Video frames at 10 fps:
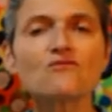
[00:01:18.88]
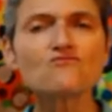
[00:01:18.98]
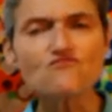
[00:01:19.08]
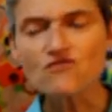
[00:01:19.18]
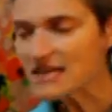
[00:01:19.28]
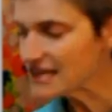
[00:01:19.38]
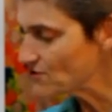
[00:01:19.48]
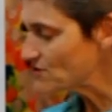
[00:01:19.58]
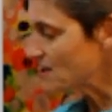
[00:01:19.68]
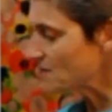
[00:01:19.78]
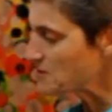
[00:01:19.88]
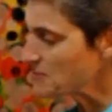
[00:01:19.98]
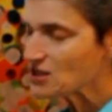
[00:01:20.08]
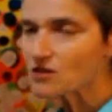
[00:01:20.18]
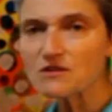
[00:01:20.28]
Really good time,
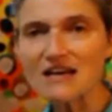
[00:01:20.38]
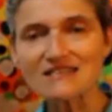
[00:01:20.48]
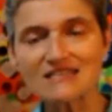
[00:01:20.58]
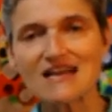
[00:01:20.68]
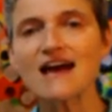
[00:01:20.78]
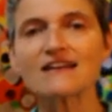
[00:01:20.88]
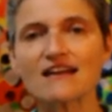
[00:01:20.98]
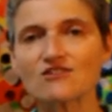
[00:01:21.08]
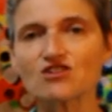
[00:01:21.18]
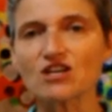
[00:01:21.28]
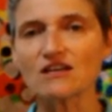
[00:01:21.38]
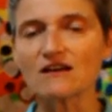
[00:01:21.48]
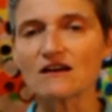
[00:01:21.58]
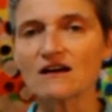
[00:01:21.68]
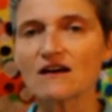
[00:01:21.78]
especially with that Saturn energy,
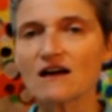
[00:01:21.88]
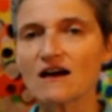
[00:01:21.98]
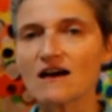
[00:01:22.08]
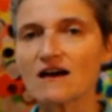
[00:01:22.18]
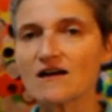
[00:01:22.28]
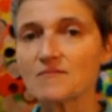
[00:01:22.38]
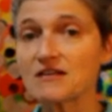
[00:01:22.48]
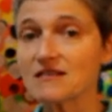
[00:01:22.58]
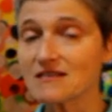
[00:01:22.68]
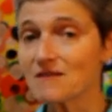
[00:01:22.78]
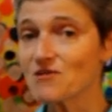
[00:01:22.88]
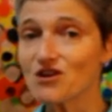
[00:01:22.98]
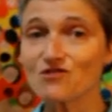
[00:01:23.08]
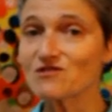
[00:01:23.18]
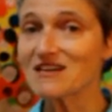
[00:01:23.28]
because that
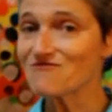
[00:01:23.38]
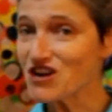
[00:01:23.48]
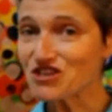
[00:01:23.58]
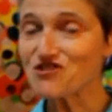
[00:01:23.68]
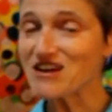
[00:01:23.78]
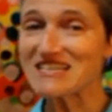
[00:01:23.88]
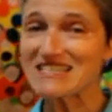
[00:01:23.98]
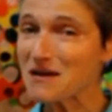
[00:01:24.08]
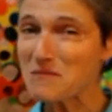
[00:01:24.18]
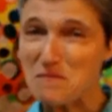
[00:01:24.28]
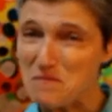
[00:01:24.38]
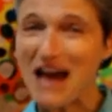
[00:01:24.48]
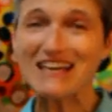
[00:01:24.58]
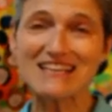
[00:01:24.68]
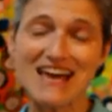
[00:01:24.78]
Mercury retrograde is coming
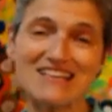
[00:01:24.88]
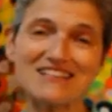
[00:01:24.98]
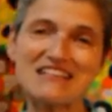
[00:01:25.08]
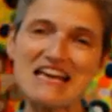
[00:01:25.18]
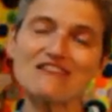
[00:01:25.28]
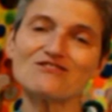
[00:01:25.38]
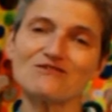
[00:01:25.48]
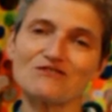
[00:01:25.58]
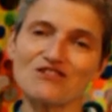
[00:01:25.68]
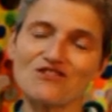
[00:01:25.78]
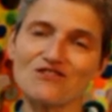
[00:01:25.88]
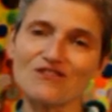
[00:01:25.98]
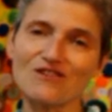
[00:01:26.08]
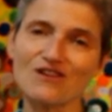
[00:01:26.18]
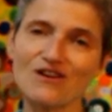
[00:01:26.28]
back again at the end of the year.
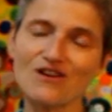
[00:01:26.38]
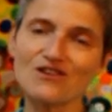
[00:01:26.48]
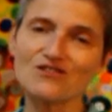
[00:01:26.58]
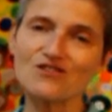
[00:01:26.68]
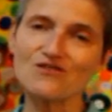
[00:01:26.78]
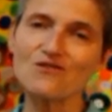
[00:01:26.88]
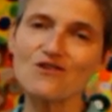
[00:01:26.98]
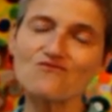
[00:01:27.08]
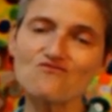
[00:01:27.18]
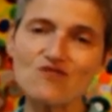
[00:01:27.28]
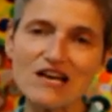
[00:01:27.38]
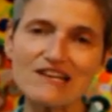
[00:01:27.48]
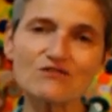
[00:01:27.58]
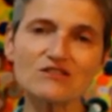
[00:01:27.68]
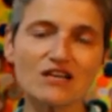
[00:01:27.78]
So
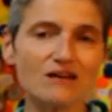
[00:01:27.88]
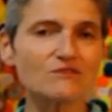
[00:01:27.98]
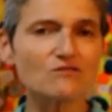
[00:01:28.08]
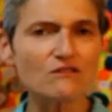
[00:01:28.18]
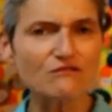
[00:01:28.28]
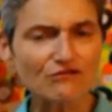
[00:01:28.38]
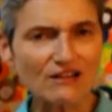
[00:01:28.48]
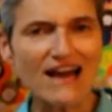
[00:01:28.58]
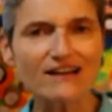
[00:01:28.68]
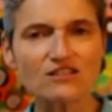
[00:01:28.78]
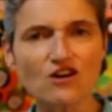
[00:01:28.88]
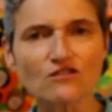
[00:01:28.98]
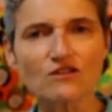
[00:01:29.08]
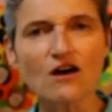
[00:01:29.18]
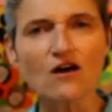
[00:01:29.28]
really good time to reflect
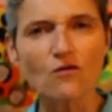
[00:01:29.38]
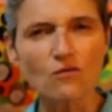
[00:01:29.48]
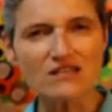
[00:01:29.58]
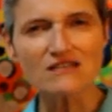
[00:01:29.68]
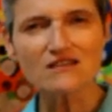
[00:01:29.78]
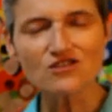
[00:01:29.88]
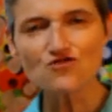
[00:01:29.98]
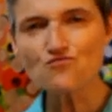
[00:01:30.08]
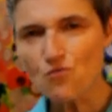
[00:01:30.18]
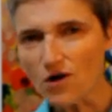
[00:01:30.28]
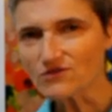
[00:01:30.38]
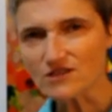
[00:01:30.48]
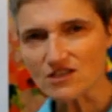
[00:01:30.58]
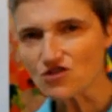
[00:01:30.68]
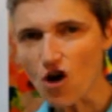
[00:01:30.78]
on what it is you
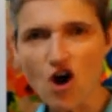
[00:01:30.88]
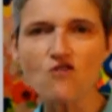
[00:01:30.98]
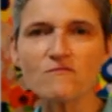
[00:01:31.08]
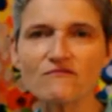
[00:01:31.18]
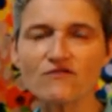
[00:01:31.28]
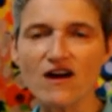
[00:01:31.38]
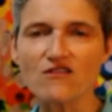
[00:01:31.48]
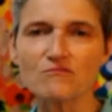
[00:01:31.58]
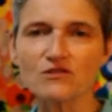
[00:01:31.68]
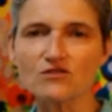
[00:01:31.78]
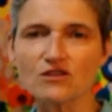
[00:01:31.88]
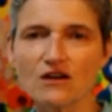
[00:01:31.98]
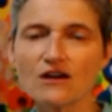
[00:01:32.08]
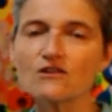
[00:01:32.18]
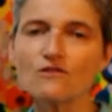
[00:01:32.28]
want in your home environment,
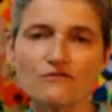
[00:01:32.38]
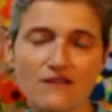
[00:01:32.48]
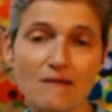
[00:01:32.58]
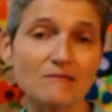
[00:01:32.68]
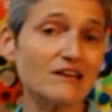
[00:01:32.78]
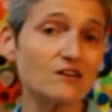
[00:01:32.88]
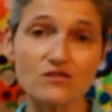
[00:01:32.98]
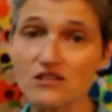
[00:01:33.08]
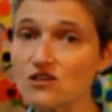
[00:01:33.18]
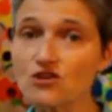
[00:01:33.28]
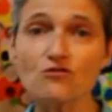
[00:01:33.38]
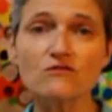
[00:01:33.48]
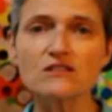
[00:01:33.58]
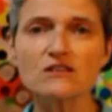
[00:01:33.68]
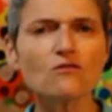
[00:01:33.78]
your family, your
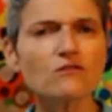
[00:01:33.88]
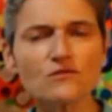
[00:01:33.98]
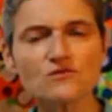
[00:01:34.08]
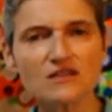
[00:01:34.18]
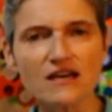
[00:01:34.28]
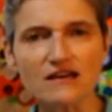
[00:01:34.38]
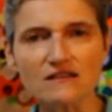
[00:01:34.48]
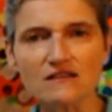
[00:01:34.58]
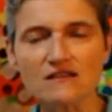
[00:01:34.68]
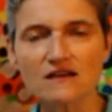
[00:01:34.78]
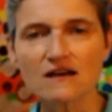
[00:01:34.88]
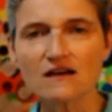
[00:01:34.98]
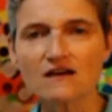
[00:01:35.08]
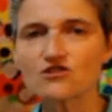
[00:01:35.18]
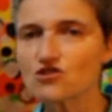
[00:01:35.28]
security, all those things
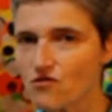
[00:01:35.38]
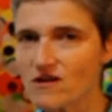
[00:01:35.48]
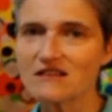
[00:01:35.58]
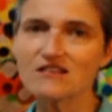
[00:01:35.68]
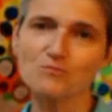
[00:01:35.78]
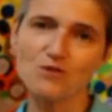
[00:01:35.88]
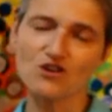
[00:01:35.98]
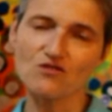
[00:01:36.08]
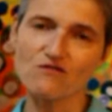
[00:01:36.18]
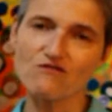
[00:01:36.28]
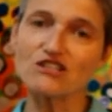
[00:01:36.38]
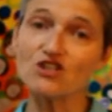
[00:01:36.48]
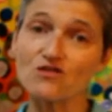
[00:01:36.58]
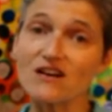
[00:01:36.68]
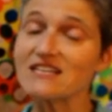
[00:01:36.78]
during this Mercury
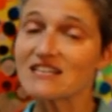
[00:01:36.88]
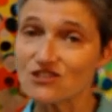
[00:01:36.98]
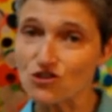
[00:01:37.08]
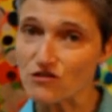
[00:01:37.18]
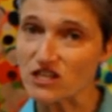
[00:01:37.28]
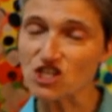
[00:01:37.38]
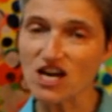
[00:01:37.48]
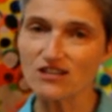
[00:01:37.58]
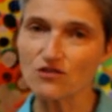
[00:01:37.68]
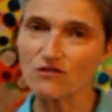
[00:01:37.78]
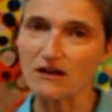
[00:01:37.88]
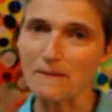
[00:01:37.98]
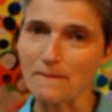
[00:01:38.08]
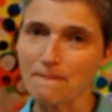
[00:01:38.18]
retrograde during January.